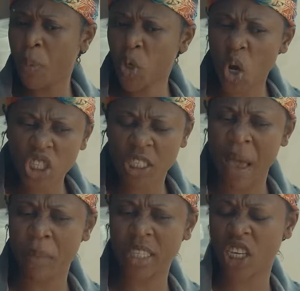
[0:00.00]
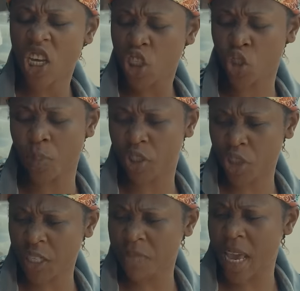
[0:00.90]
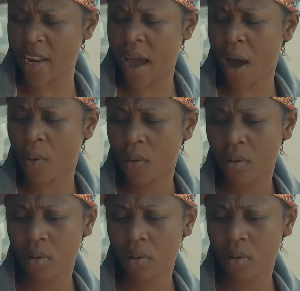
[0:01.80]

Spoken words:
because she's my mother, she should be treating me anyhow.